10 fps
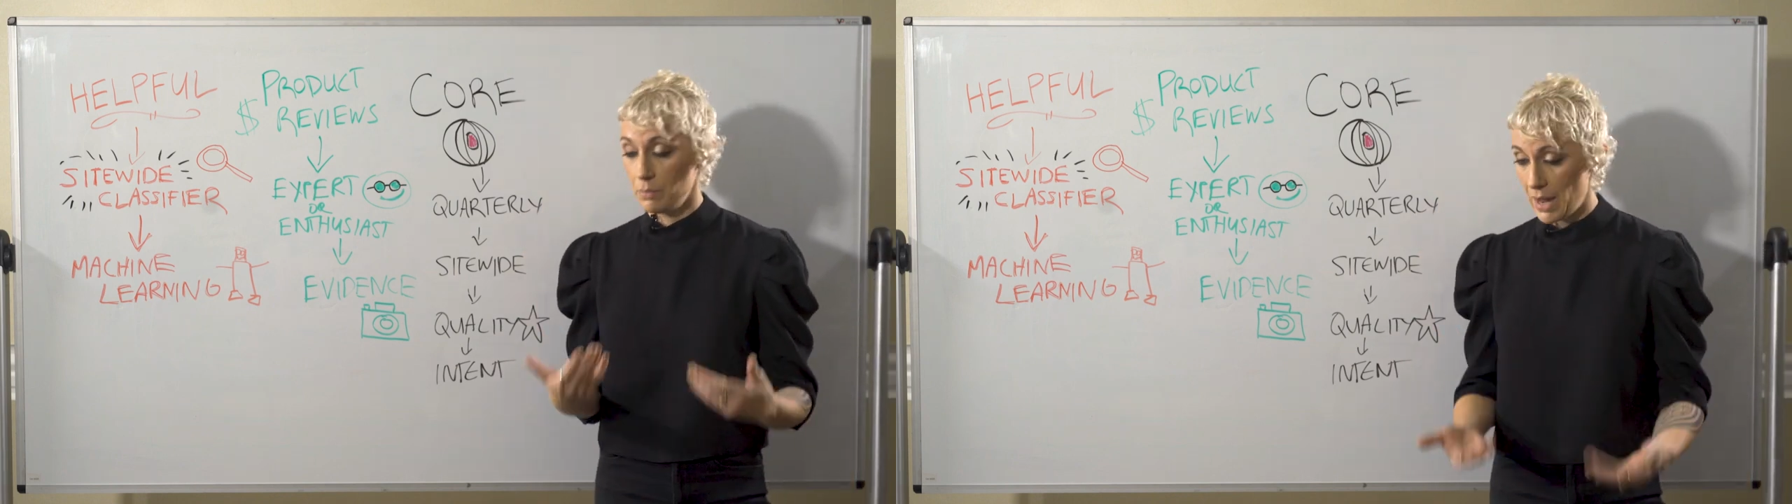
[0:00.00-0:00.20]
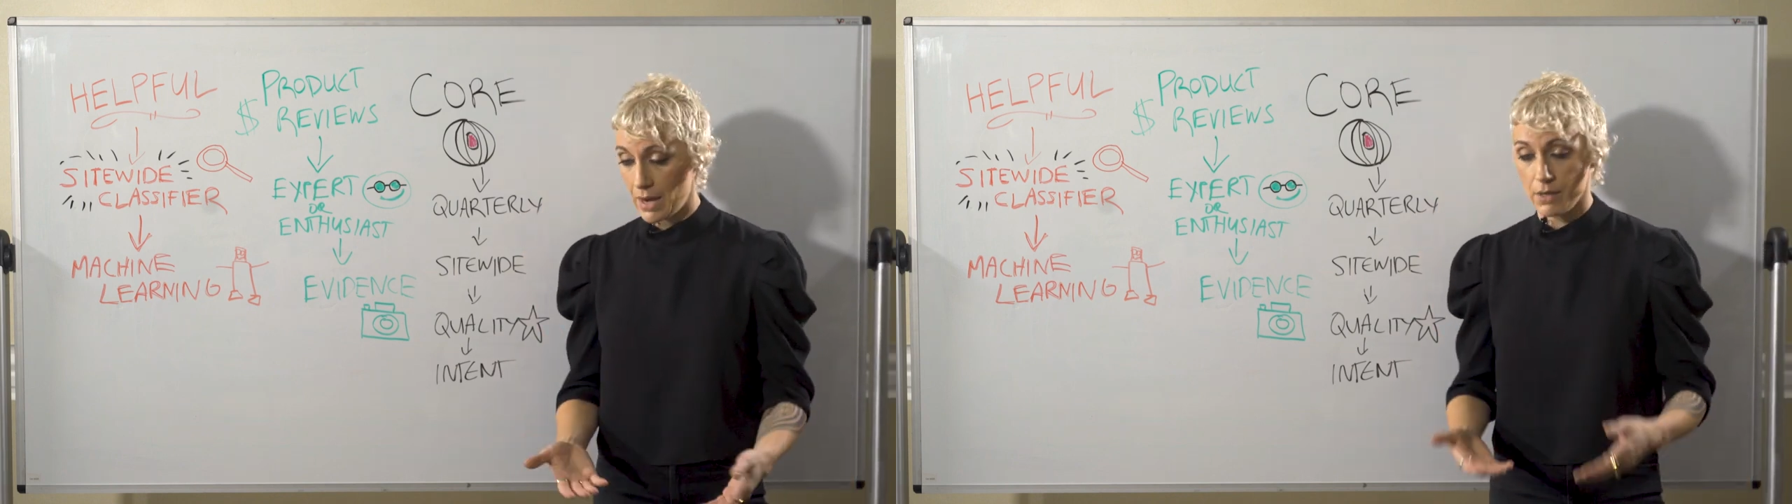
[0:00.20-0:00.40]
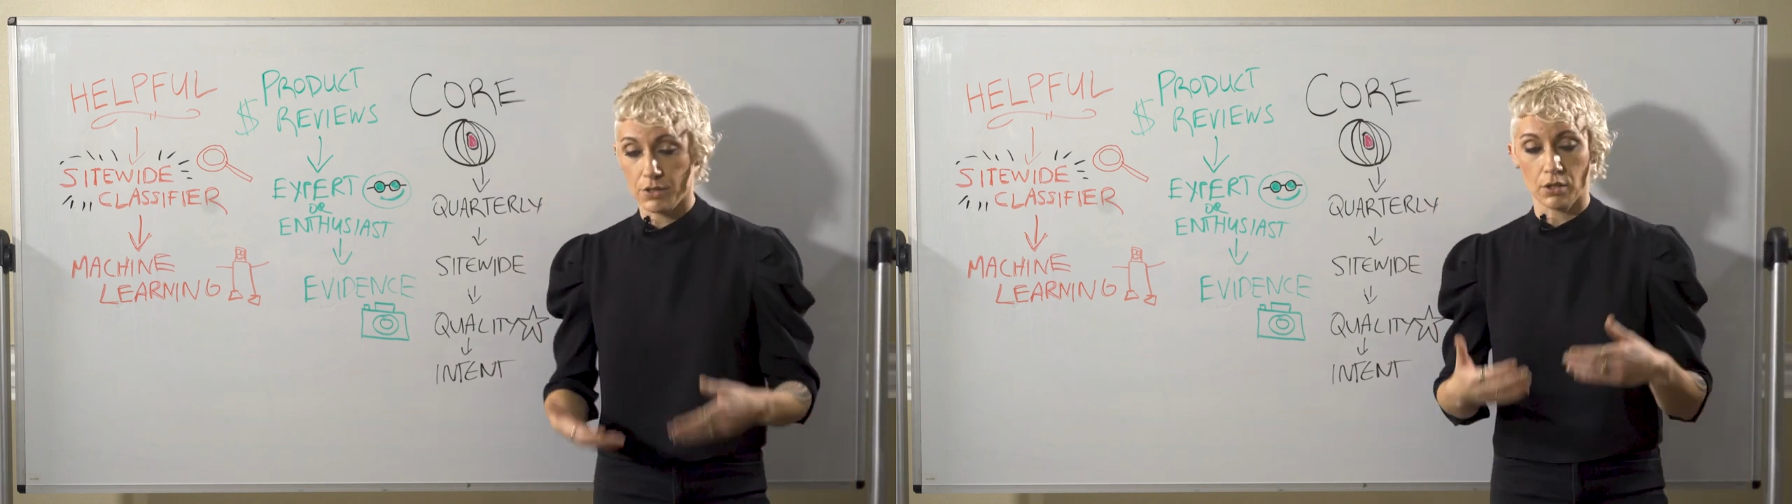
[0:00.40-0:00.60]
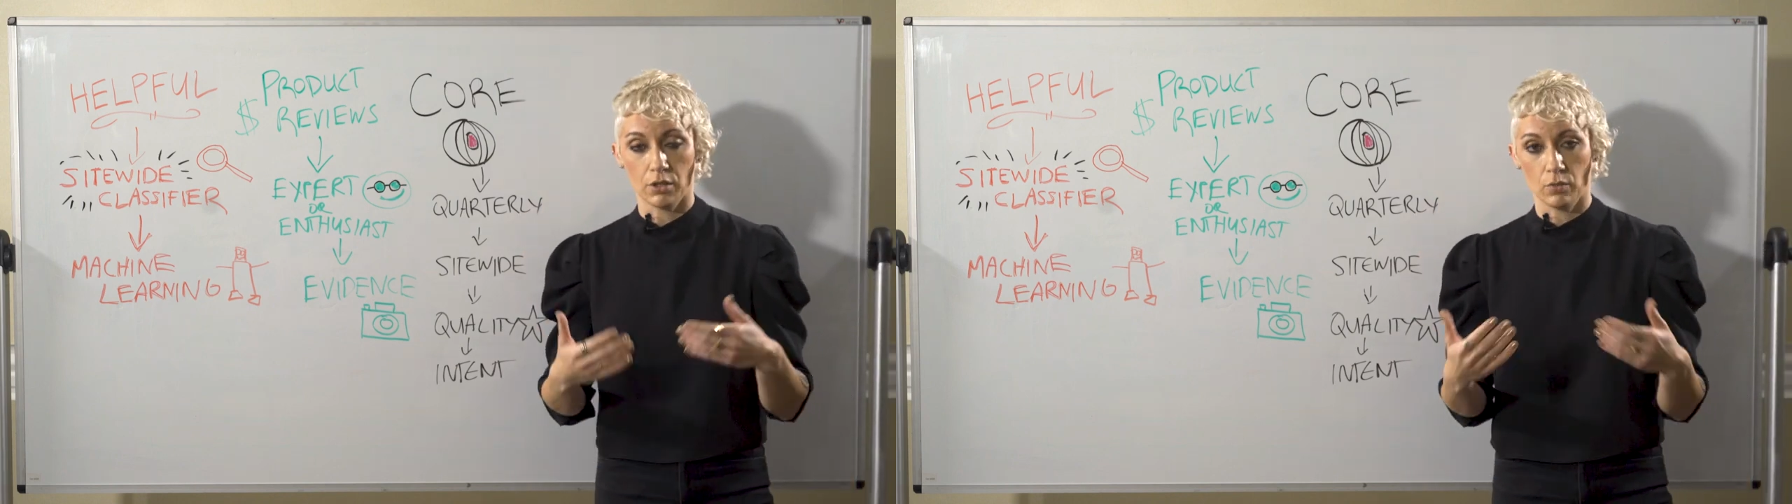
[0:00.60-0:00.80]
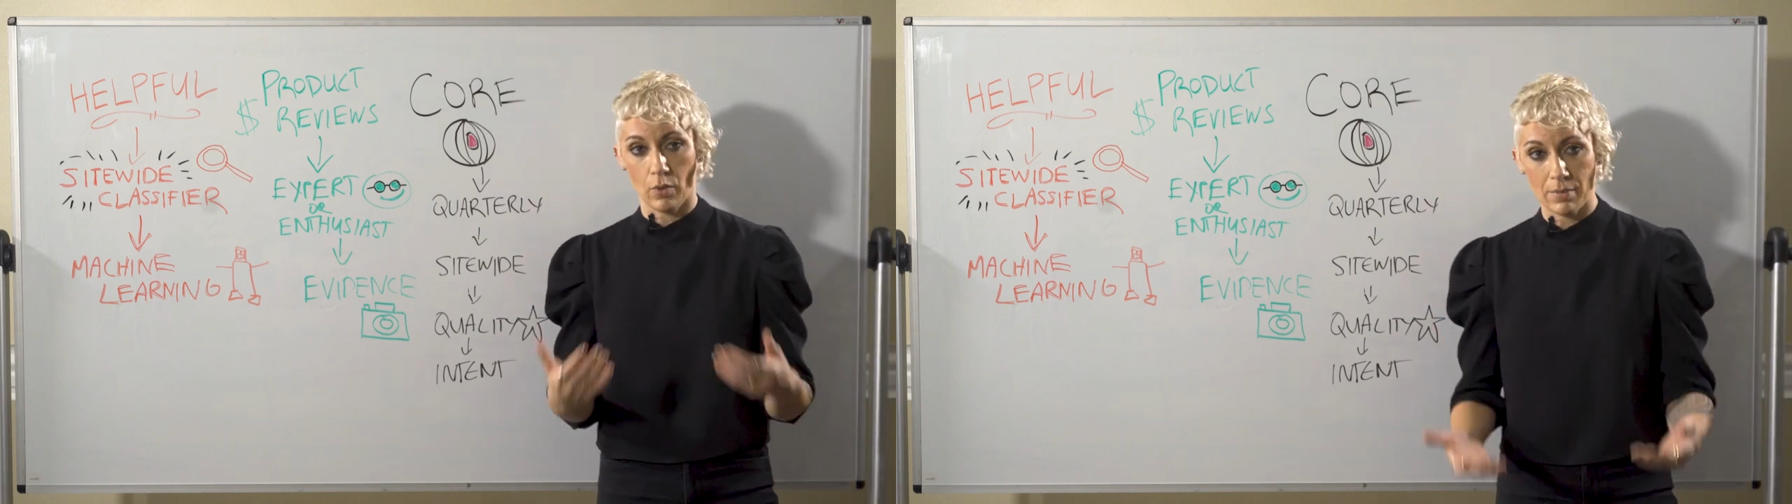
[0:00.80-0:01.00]
page, a
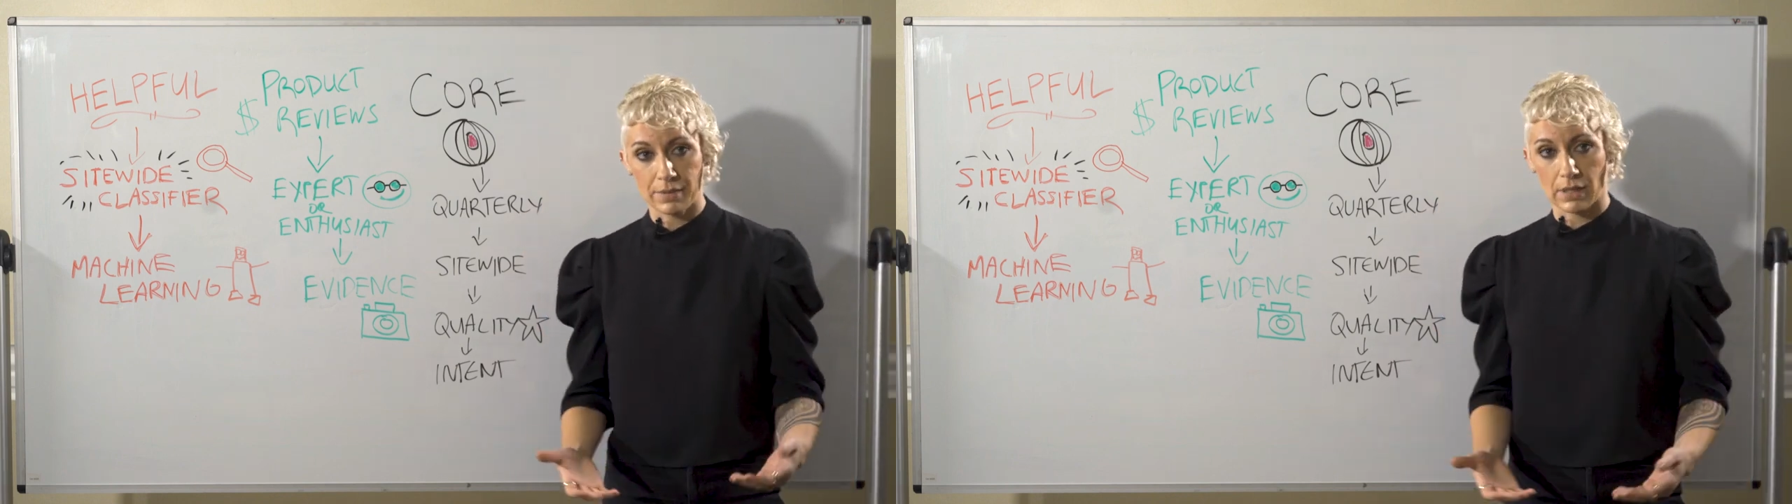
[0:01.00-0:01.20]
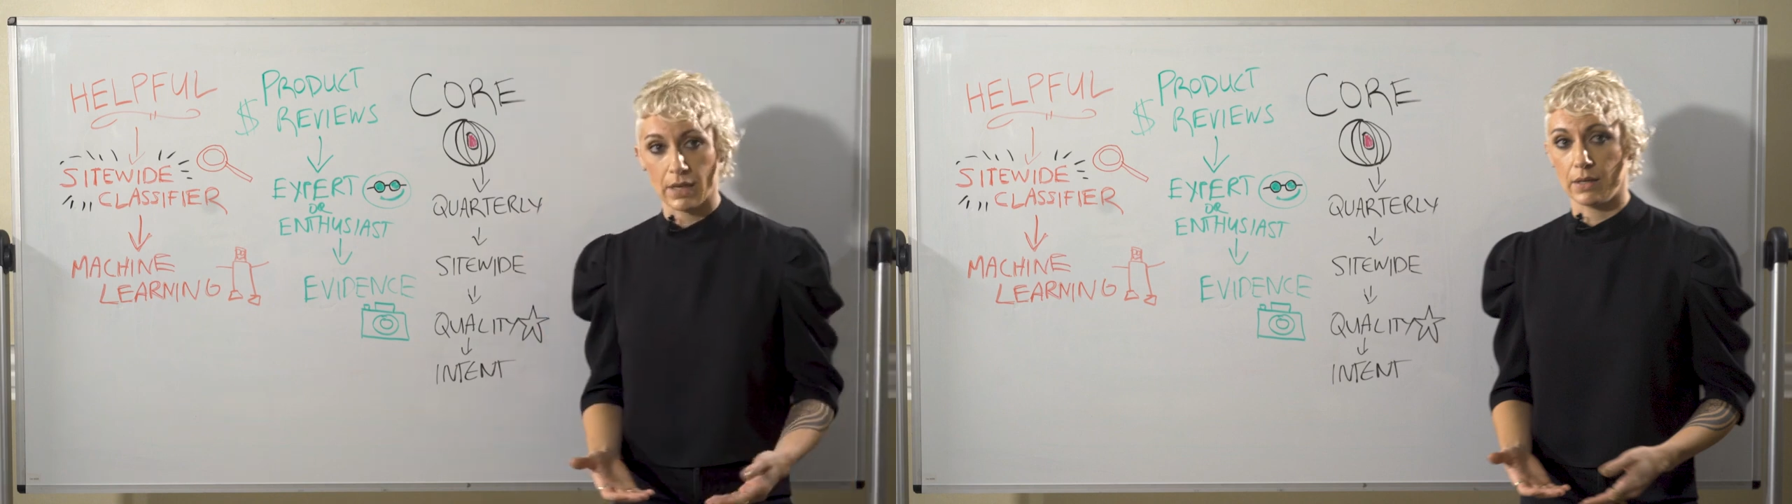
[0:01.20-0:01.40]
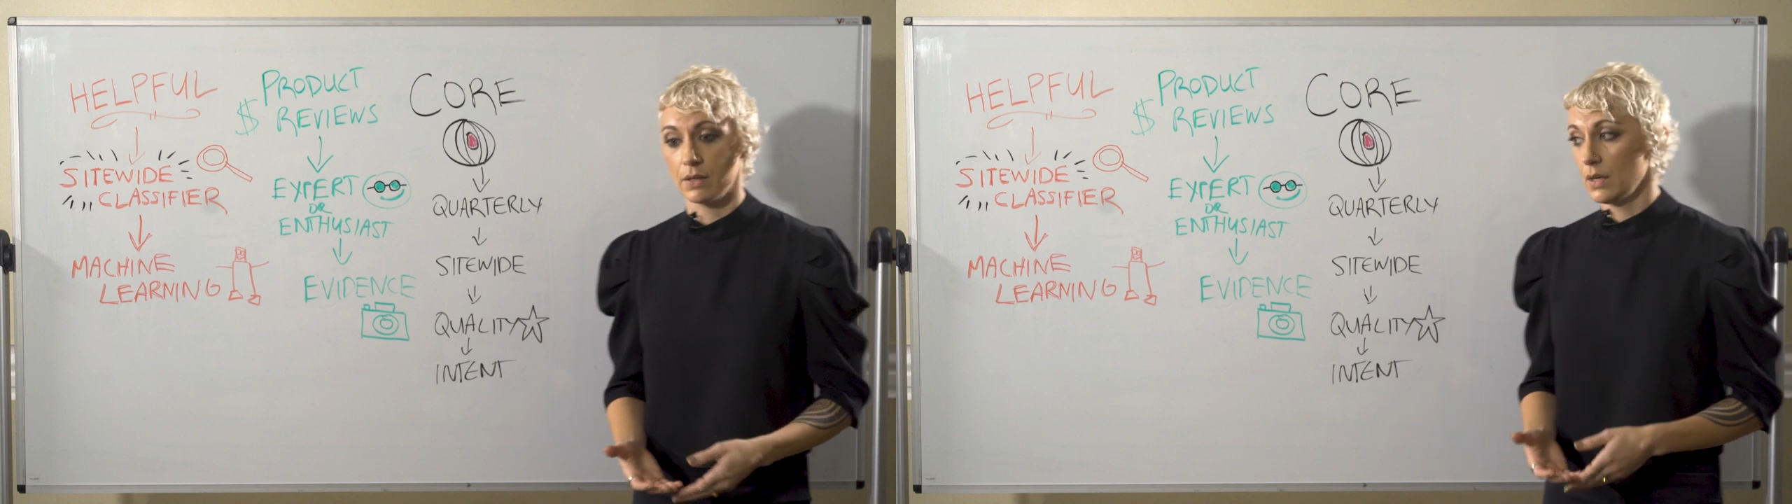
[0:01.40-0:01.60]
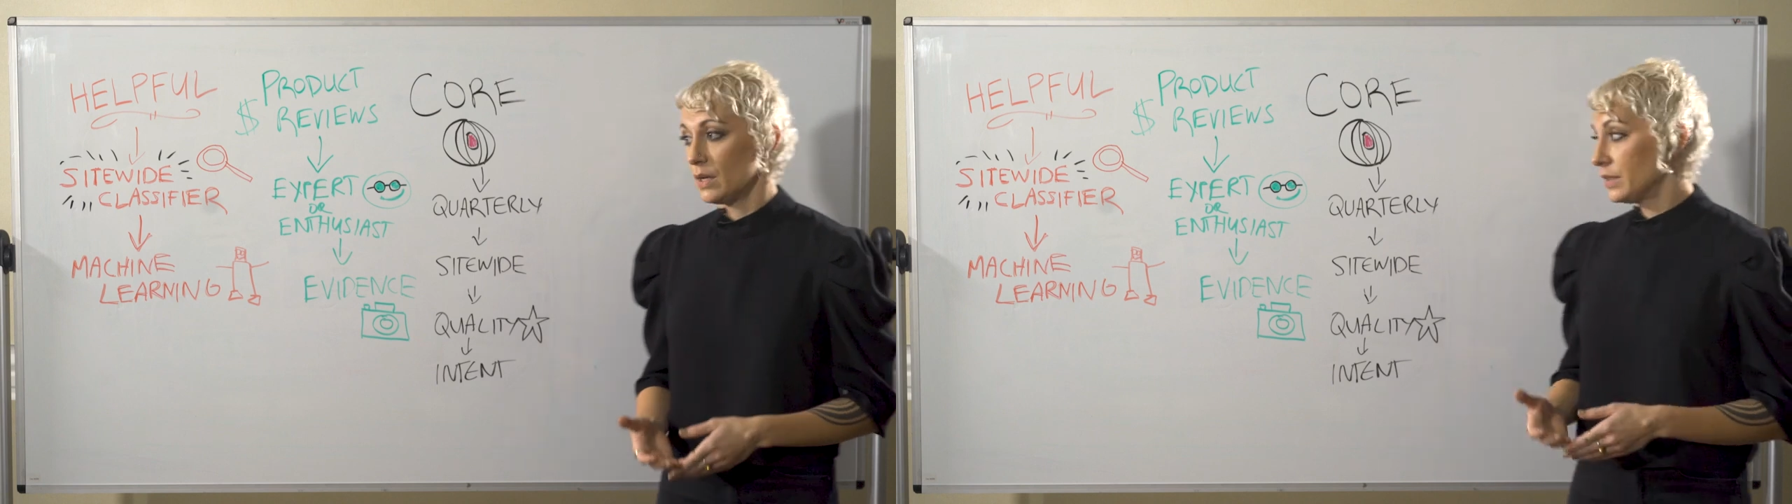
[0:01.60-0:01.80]
good website.